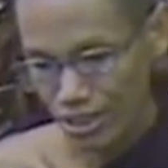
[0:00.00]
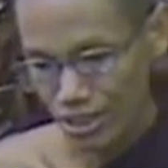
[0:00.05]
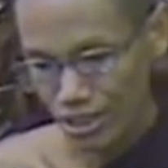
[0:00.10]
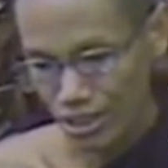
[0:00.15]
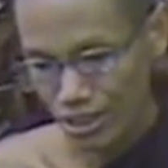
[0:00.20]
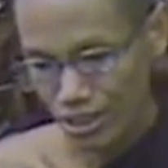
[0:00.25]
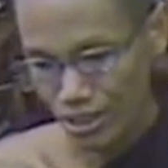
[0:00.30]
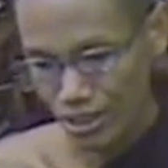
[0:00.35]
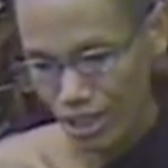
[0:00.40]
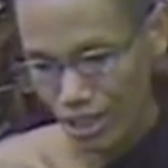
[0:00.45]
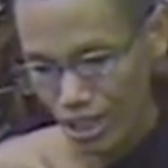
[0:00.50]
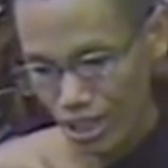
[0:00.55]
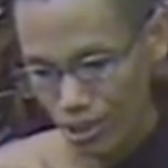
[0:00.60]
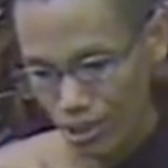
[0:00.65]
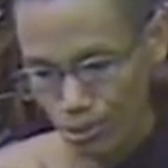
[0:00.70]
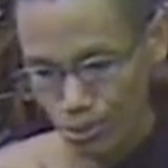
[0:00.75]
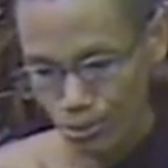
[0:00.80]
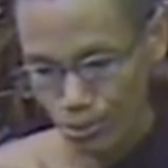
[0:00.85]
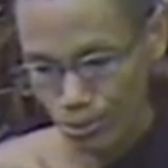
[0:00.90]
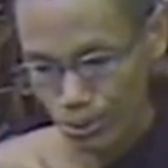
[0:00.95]
so
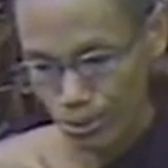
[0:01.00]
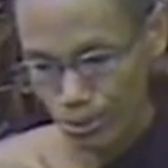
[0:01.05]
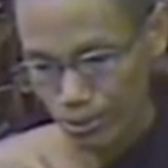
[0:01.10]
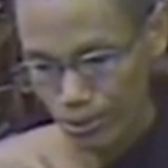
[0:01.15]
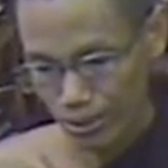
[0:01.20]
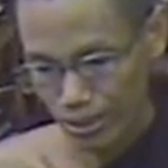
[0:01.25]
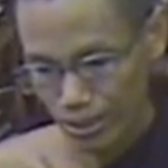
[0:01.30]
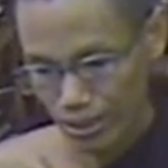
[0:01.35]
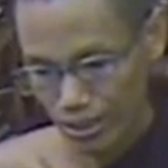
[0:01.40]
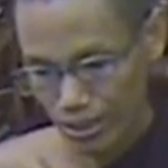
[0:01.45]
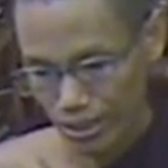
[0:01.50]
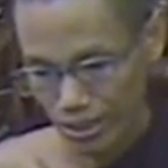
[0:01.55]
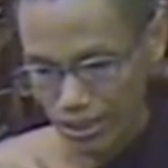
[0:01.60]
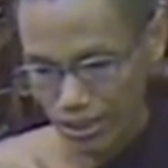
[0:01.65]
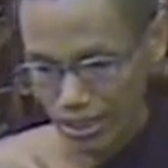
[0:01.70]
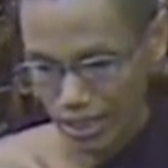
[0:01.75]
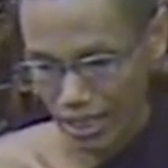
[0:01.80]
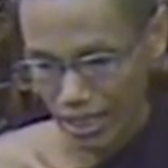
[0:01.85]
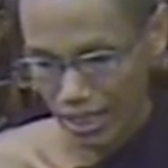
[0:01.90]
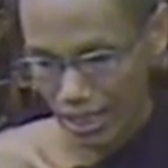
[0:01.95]
now we,
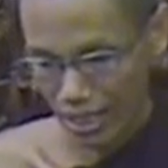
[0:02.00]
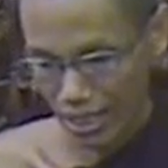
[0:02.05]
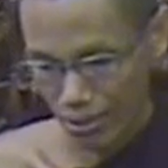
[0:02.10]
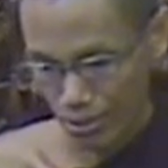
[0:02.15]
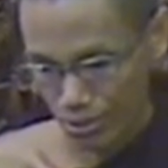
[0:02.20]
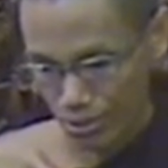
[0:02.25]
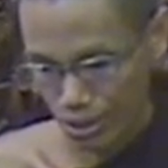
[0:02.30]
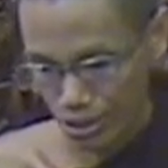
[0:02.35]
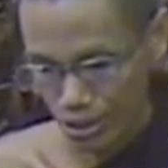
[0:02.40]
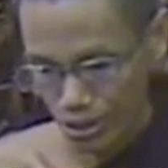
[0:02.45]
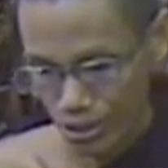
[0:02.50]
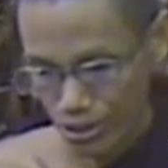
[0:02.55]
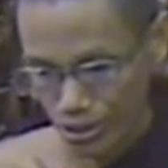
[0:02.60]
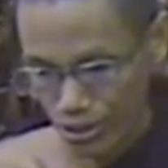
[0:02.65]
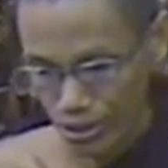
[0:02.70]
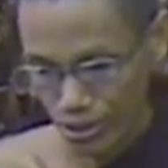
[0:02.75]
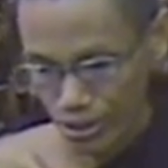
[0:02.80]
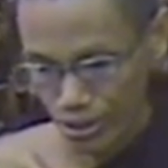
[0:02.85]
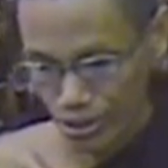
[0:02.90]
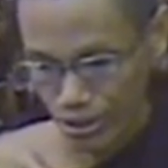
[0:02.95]
uh, we should
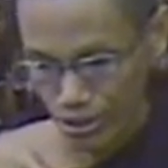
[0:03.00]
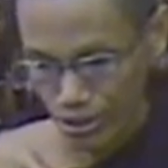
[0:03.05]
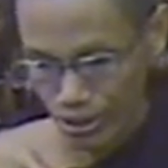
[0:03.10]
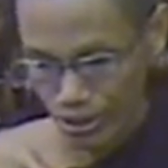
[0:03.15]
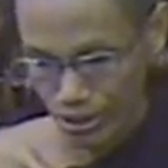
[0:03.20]
go